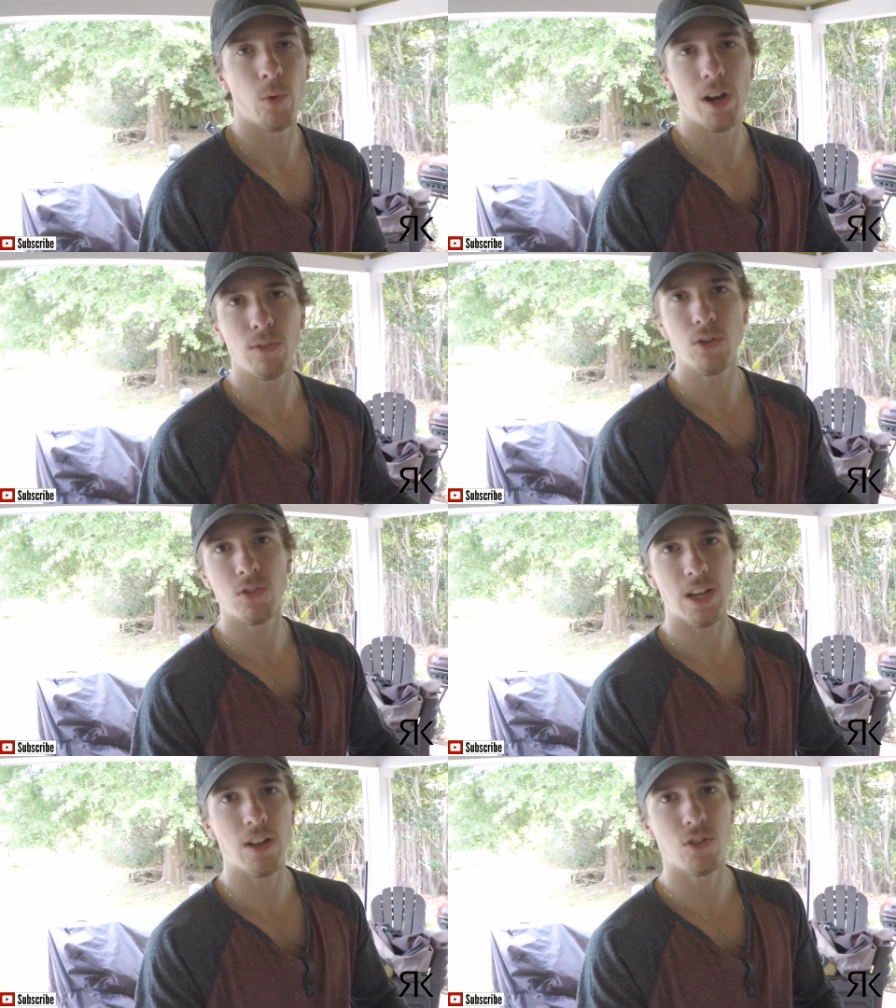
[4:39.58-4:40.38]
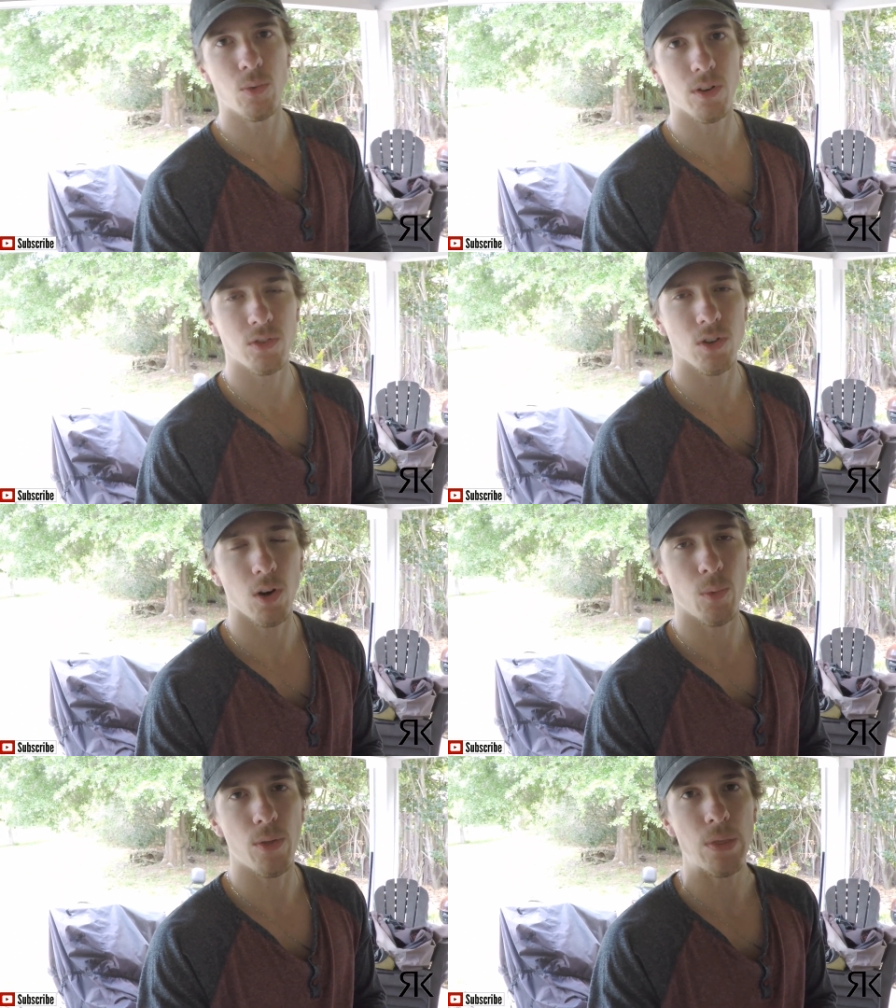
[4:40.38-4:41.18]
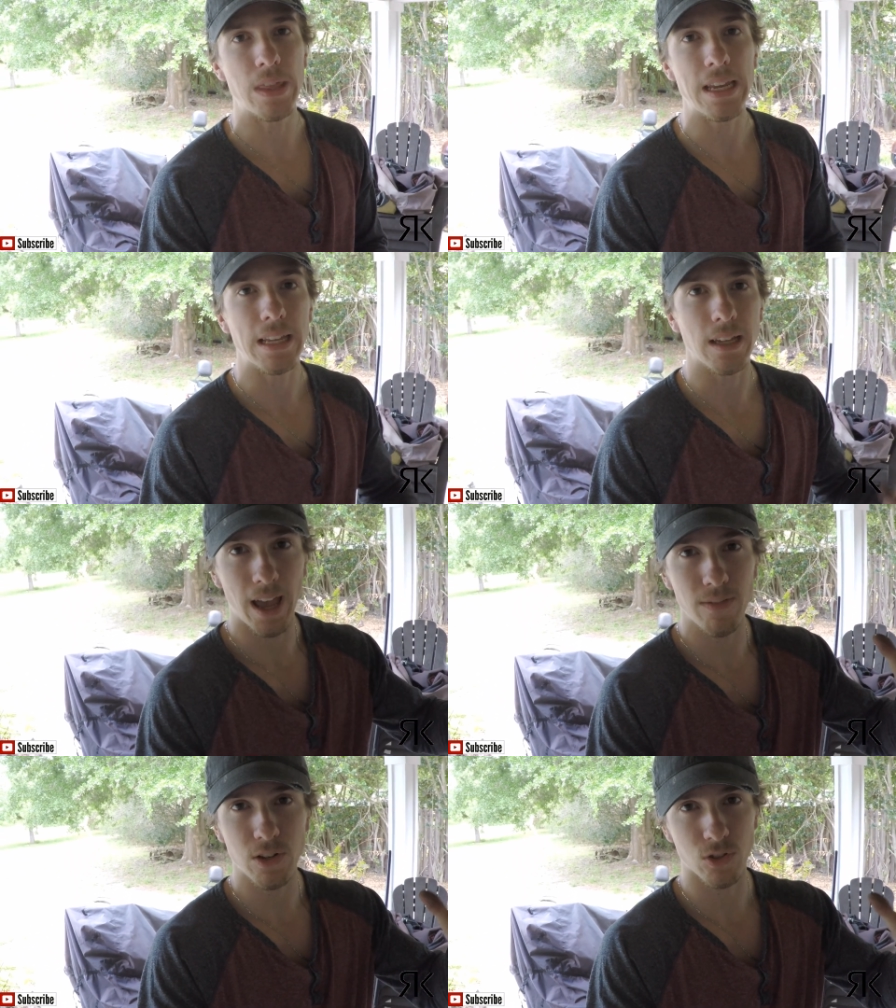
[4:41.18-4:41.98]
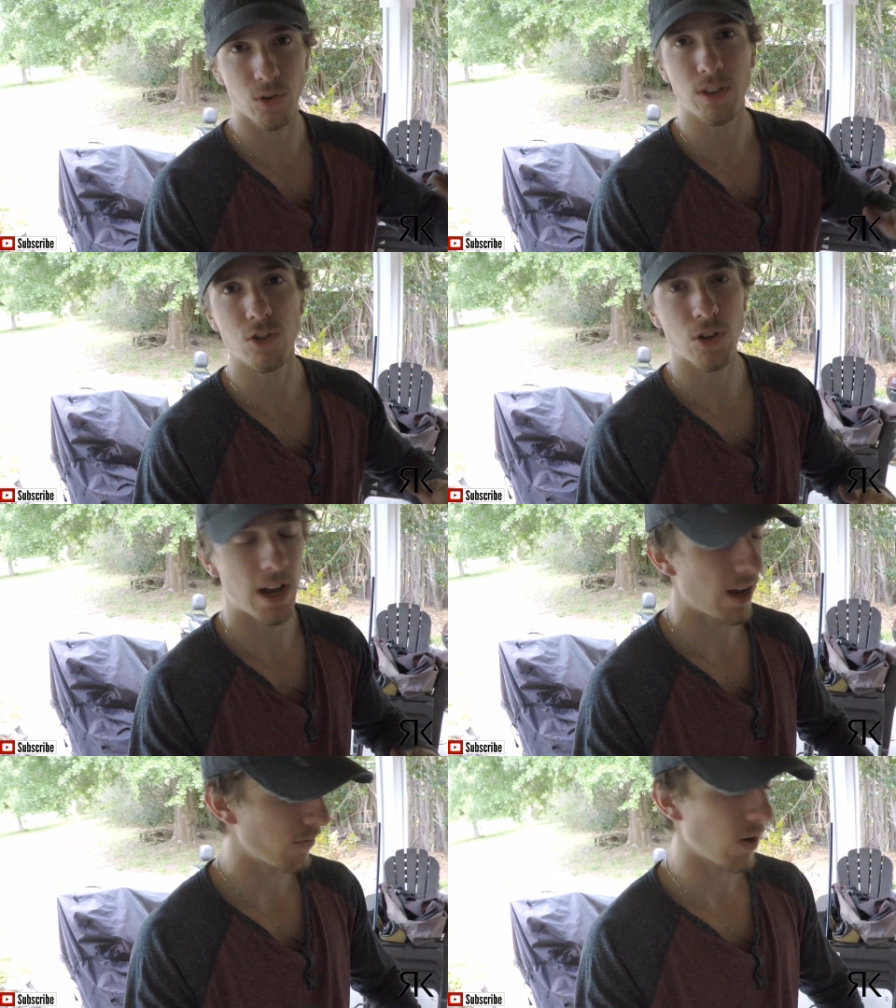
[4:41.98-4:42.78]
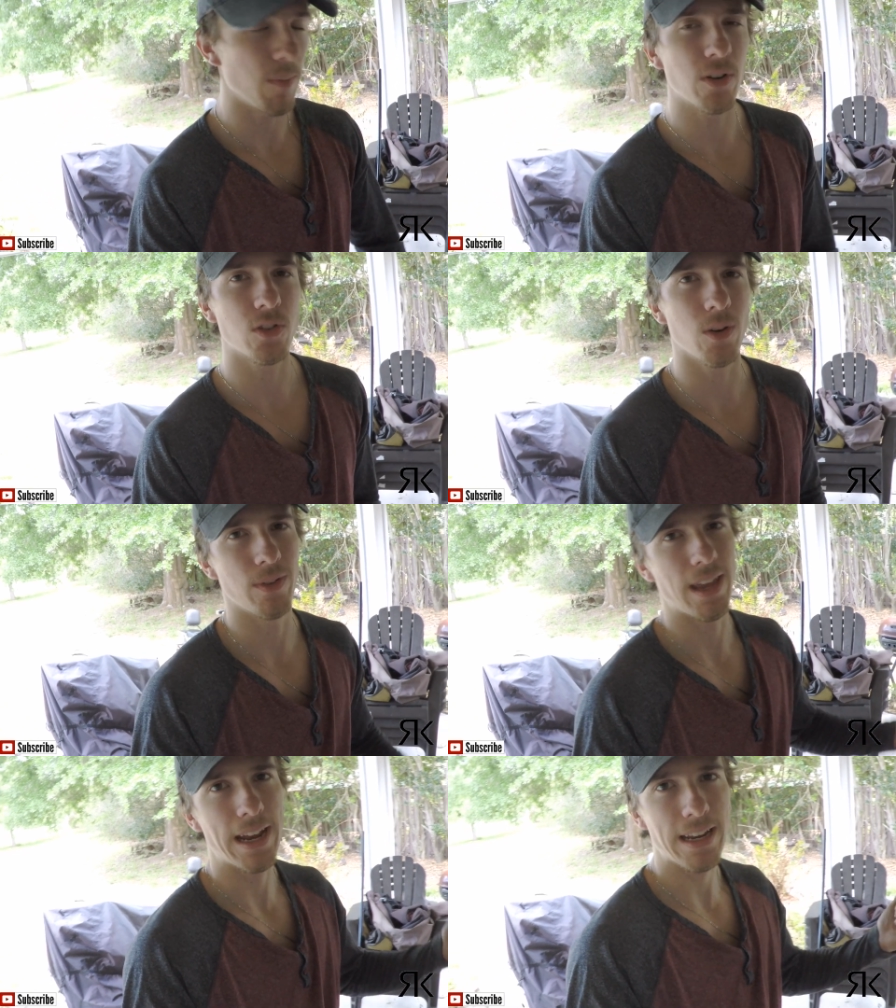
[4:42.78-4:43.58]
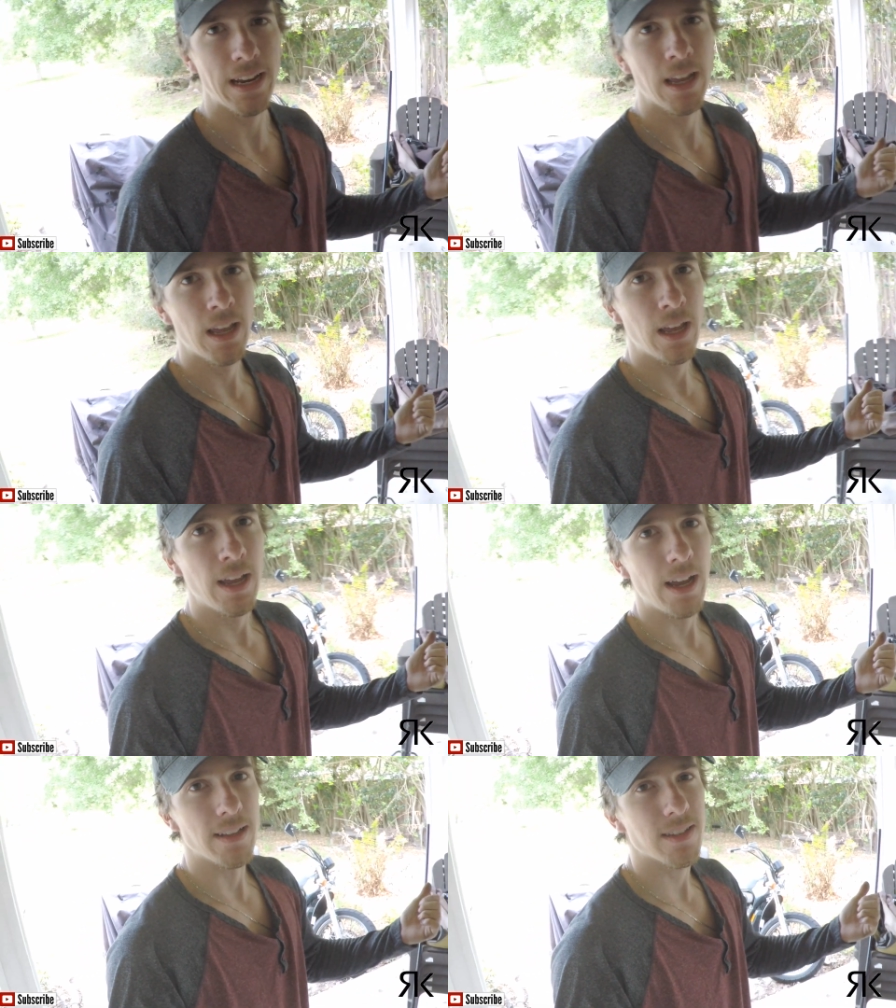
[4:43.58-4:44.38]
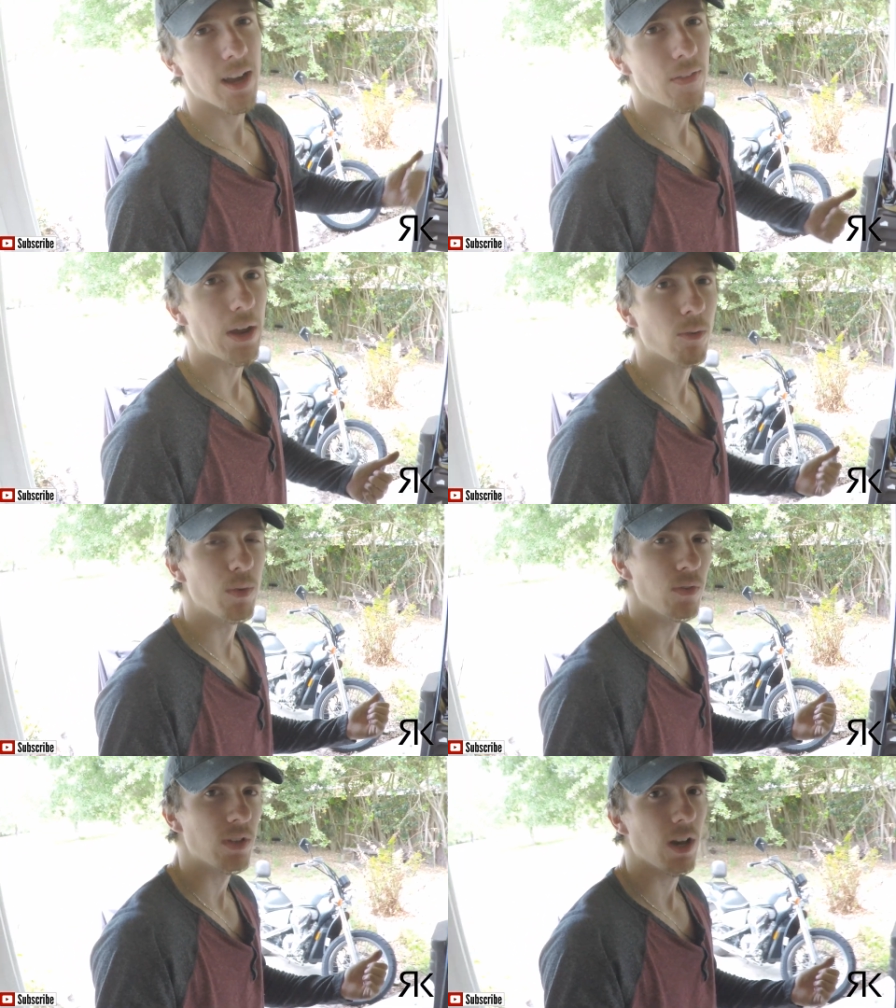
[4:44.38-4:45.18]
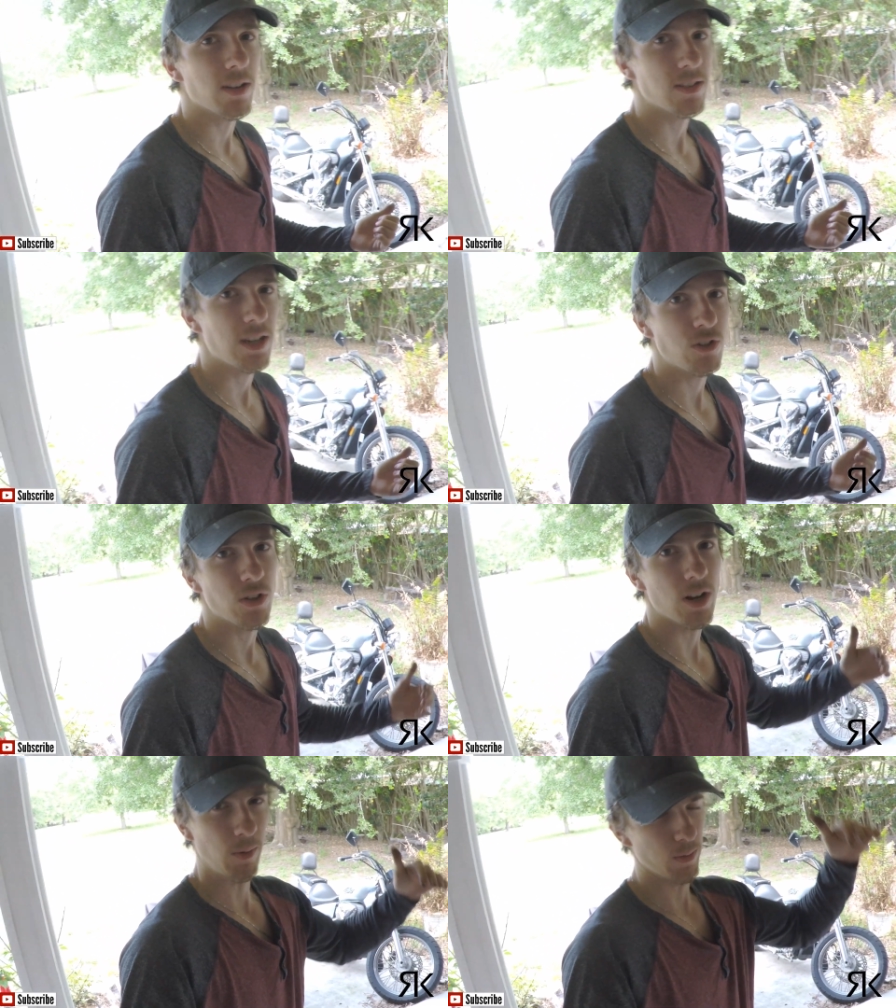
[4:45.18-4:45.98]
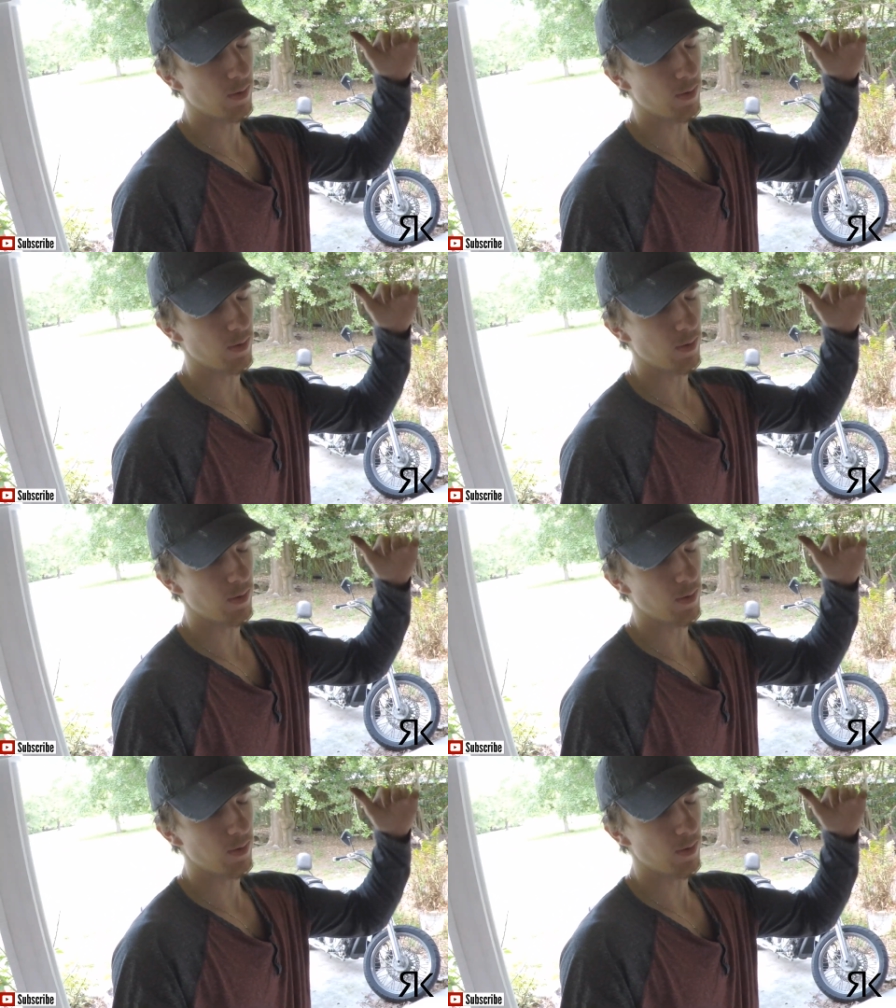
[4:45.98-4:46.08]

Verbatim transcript: Whenever you sand, you want to start with the heaviest grit that you have. So I'm going to start with eighty and see how that removes the oxidation. Then I'm going